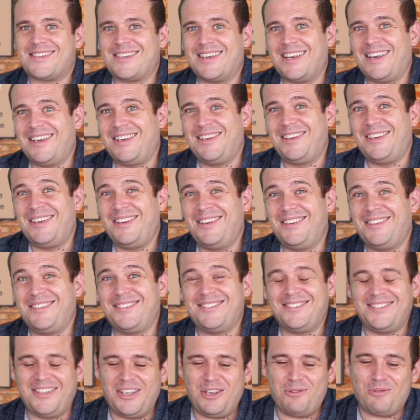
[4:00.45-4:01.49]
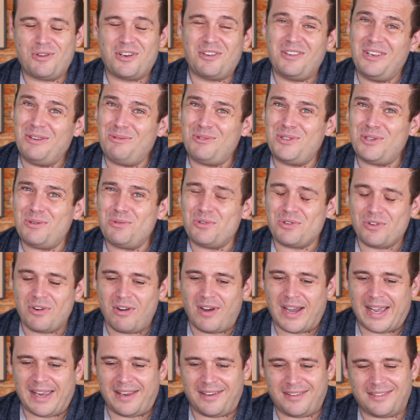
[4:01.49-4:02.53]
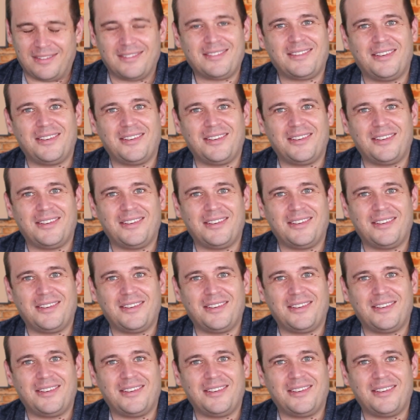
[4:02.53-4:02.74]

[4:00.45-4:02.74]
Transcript: see, you're doing all right.